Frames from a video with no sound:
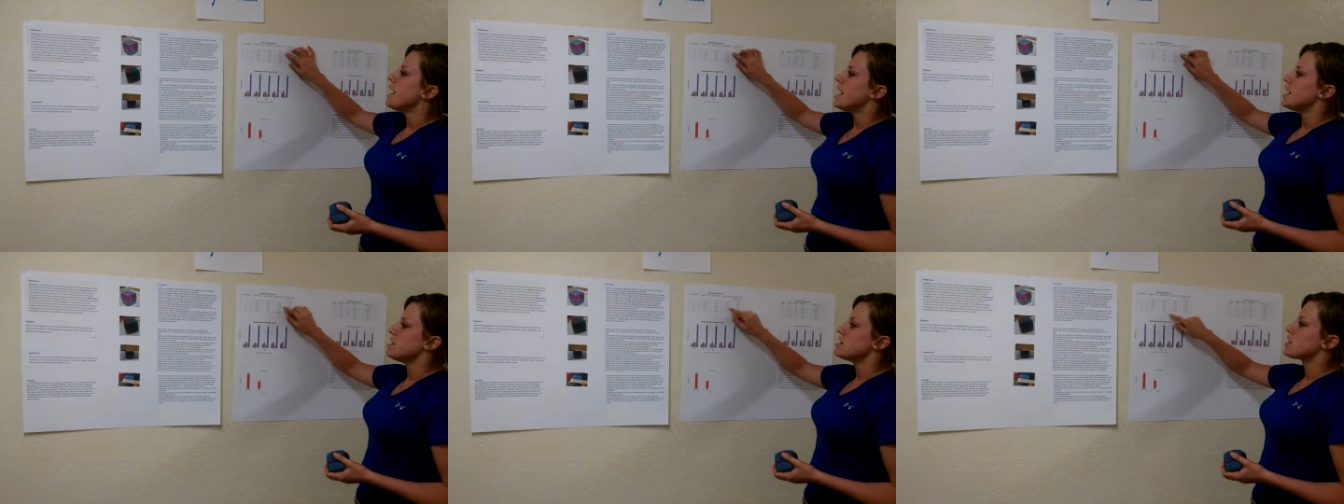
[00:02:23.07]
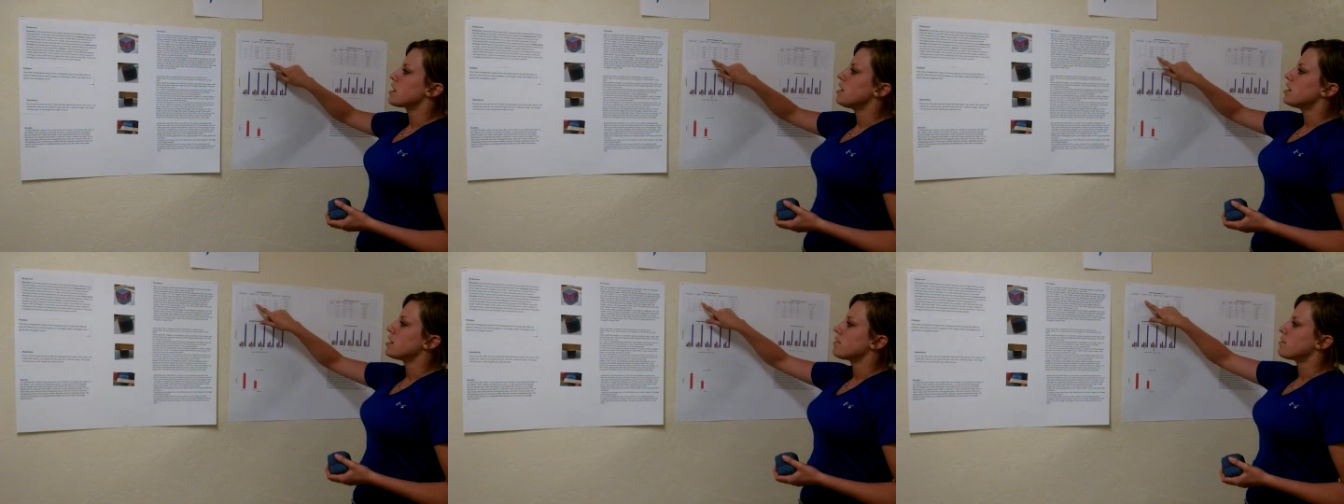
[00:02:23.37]
and
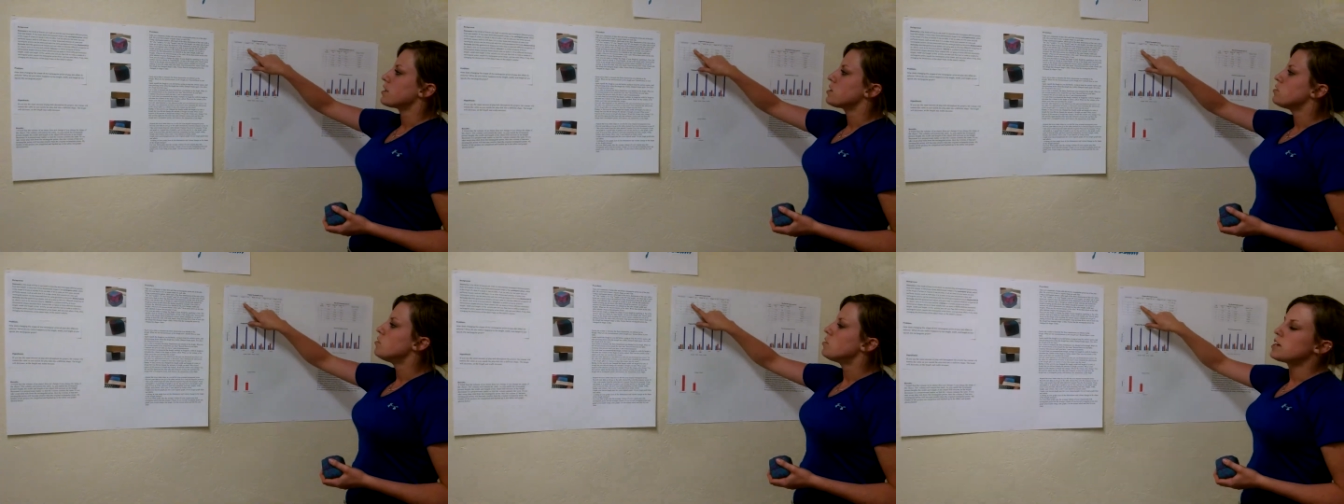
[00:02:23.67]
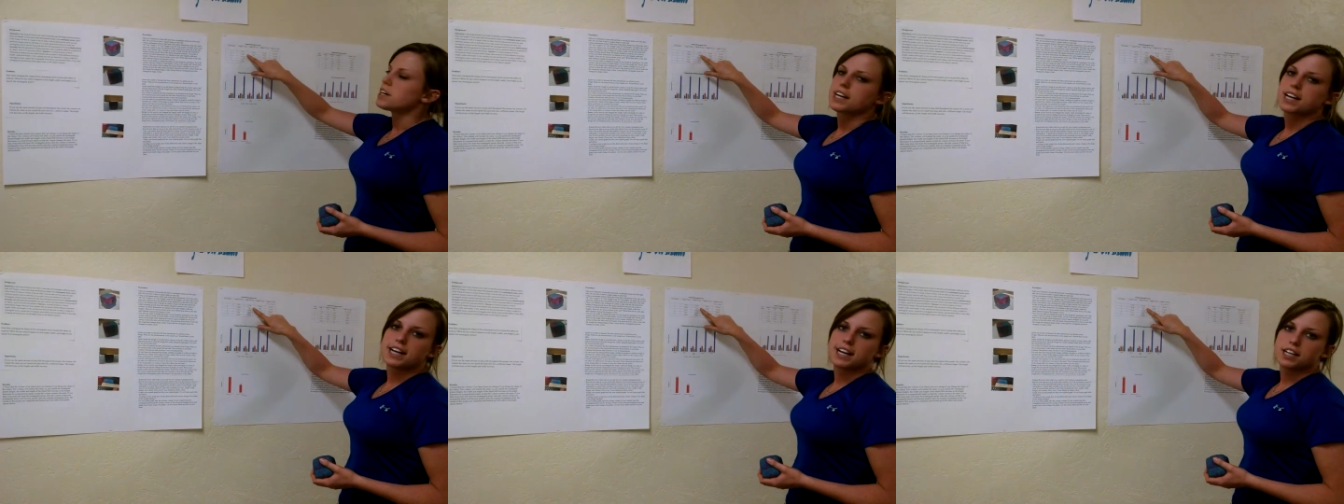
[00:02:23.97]
you're going to
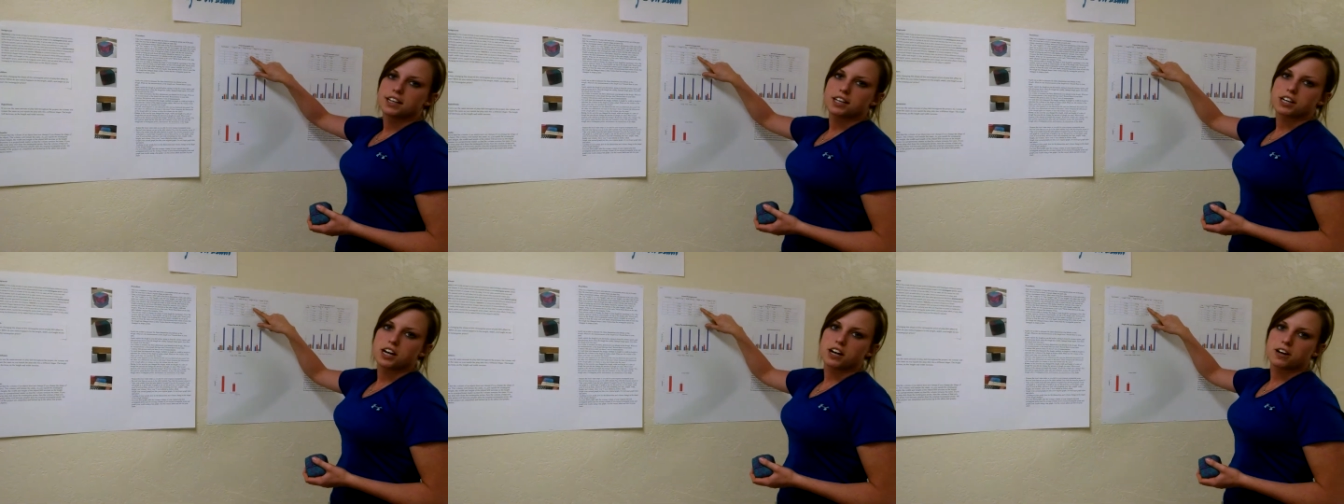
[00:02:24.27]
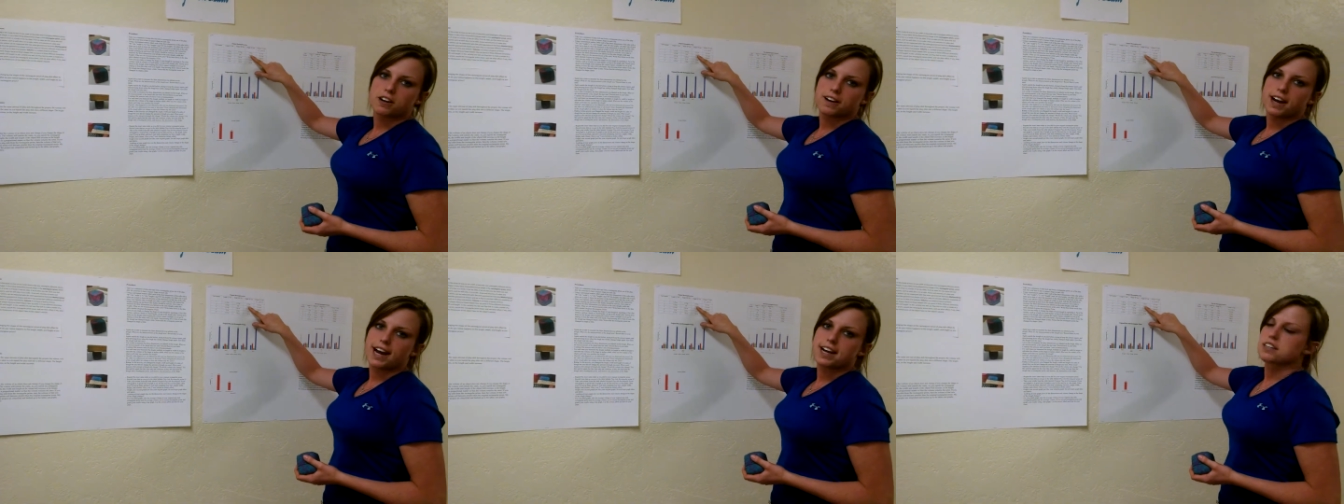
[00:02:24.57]
record it in the
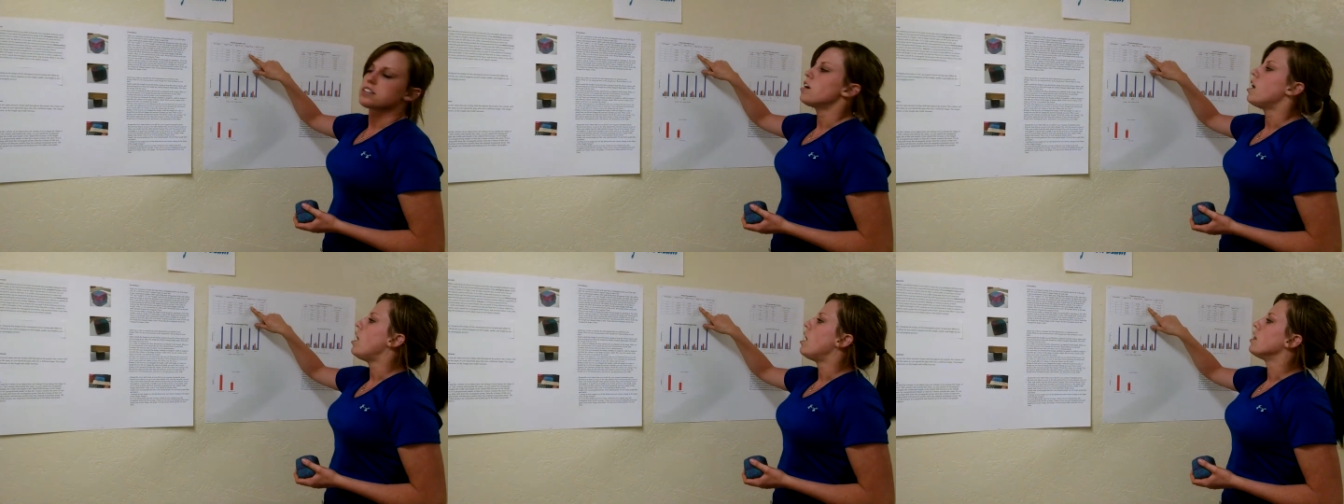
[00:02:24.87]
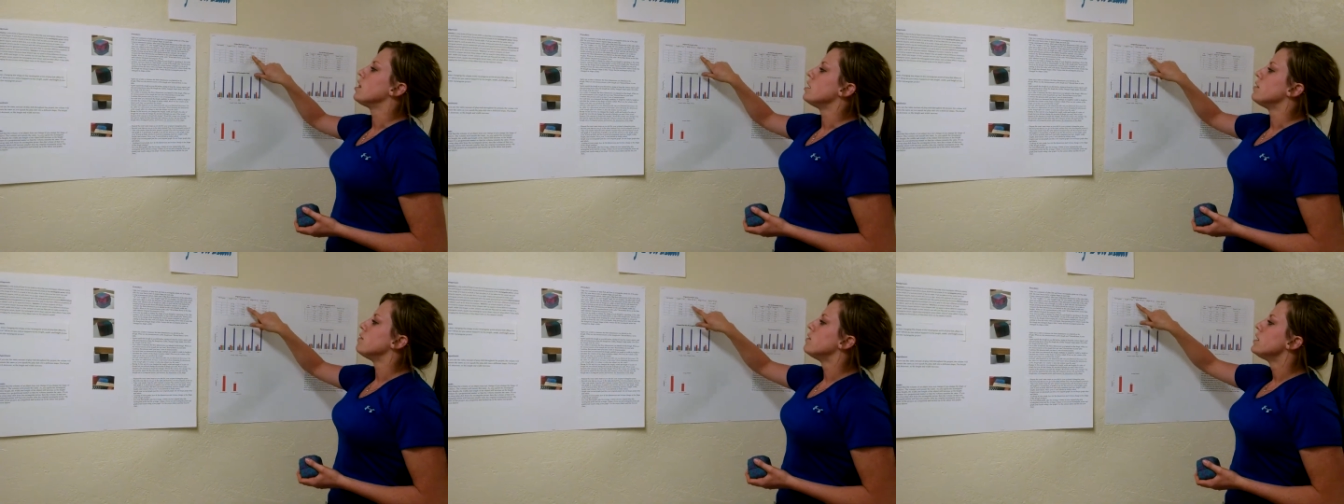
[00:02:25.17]
correct
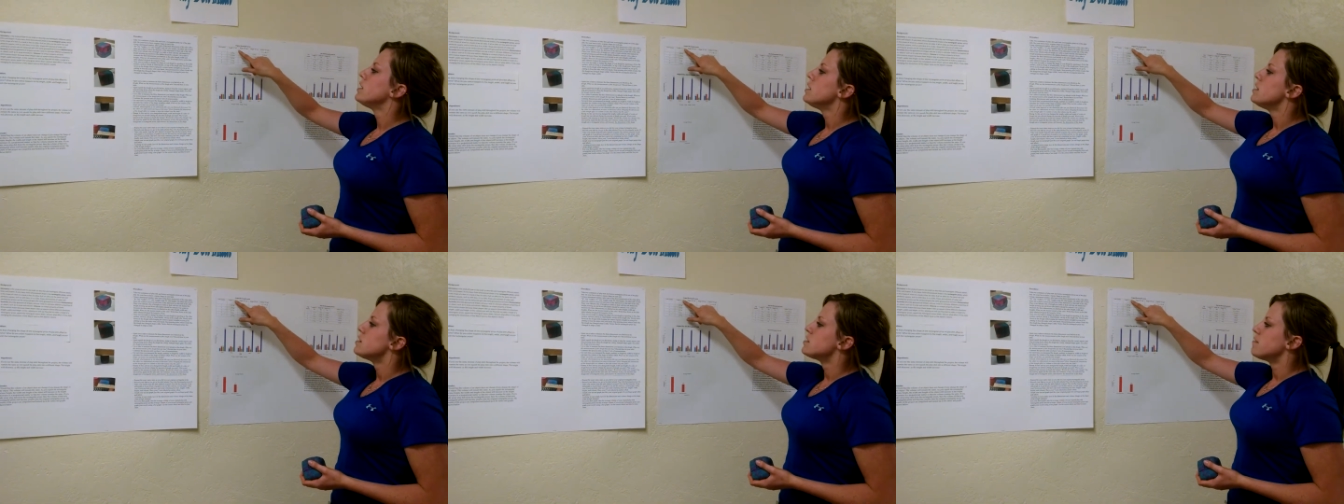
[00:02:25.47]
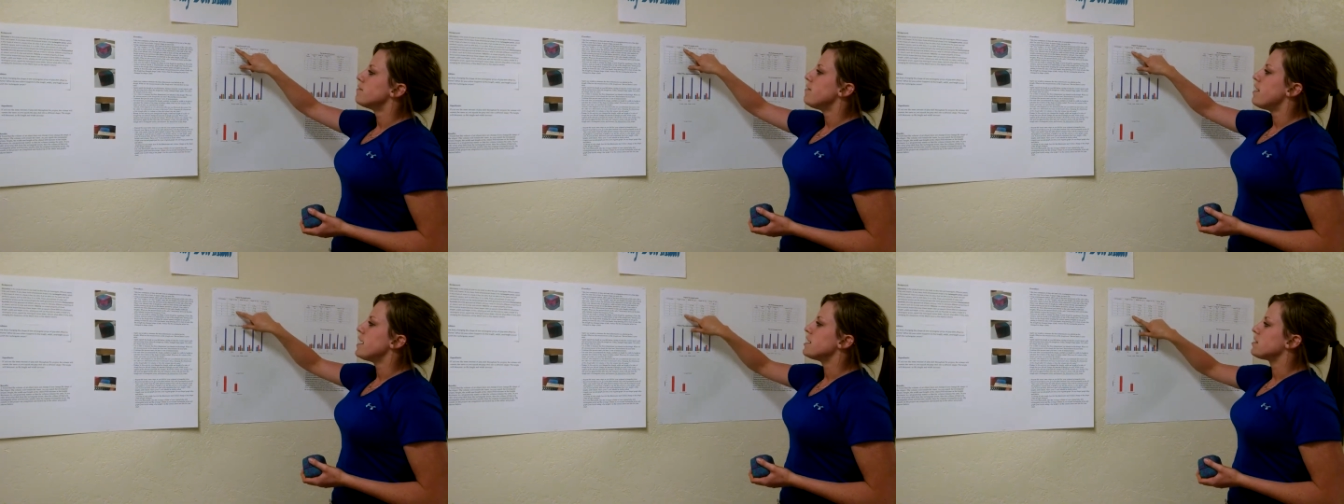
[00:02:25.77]
column
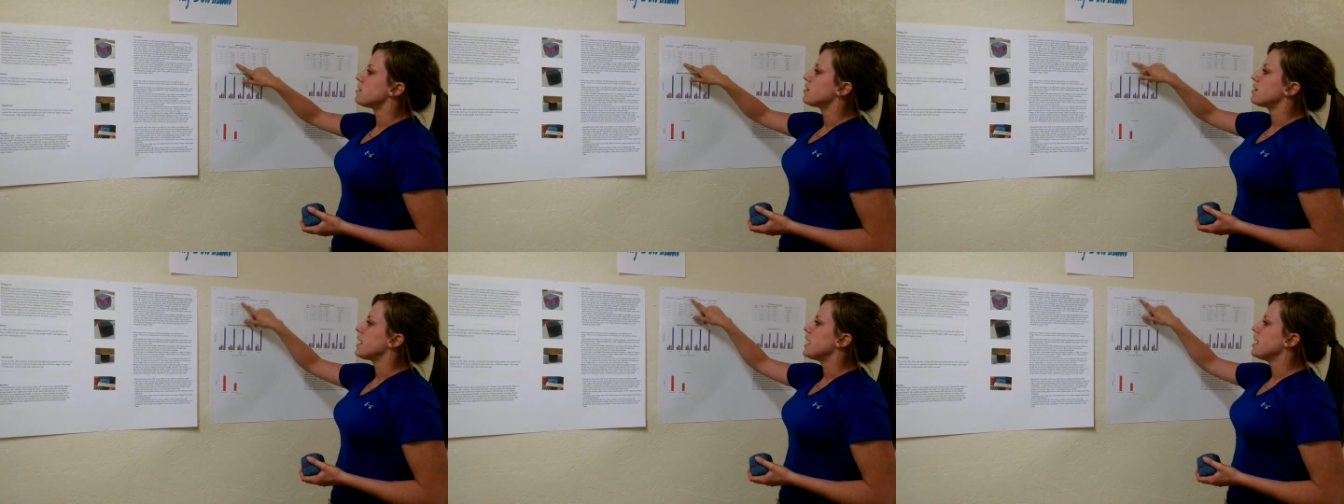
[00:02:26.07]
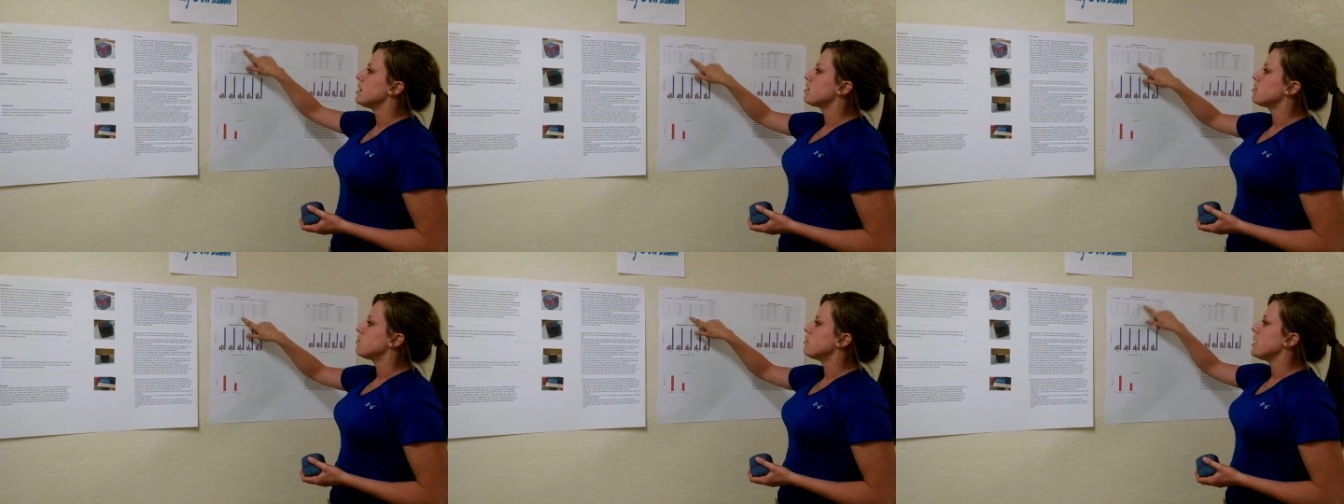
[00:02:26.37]
to find your
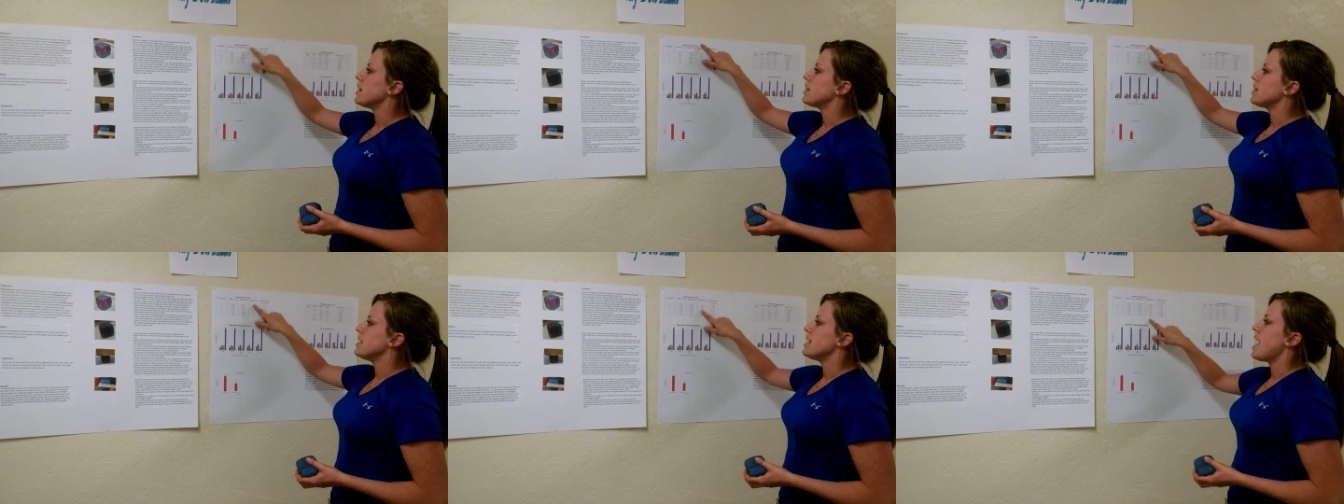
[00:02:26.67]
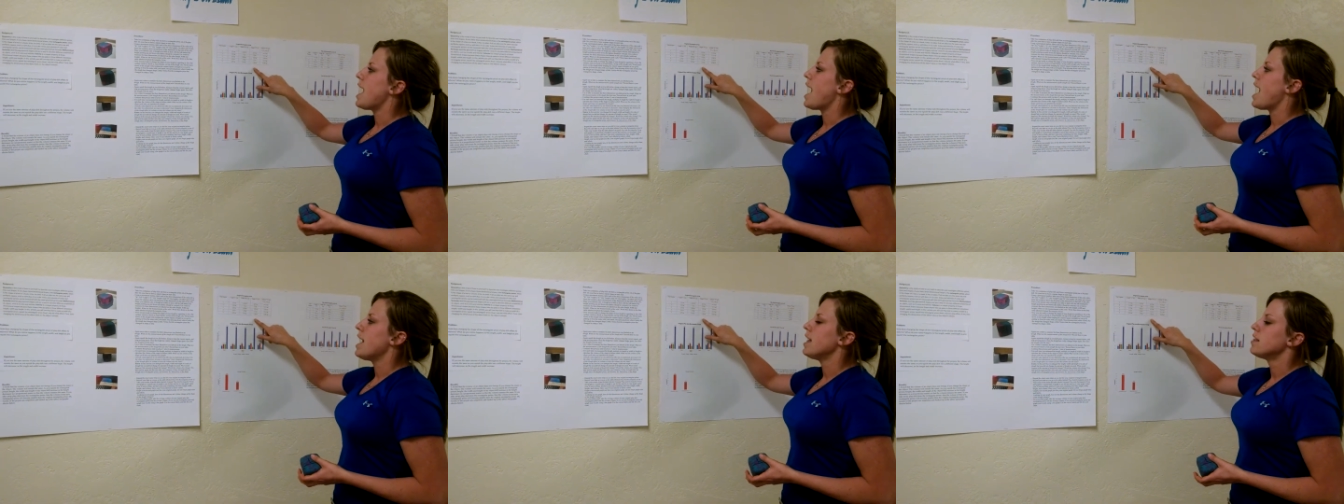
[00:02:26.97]
length, width,
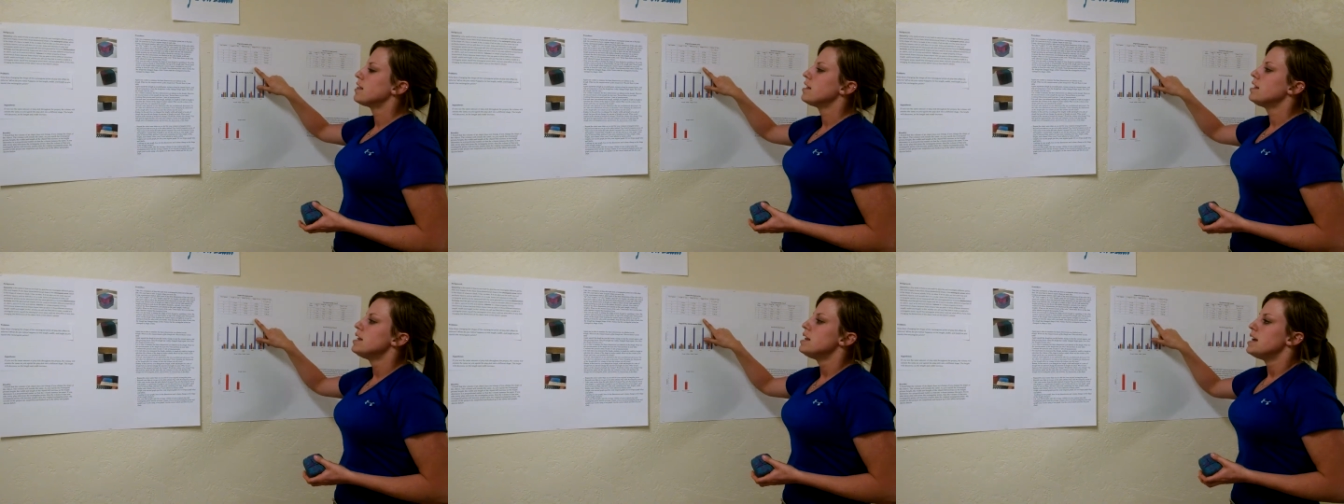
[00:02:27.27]
and height.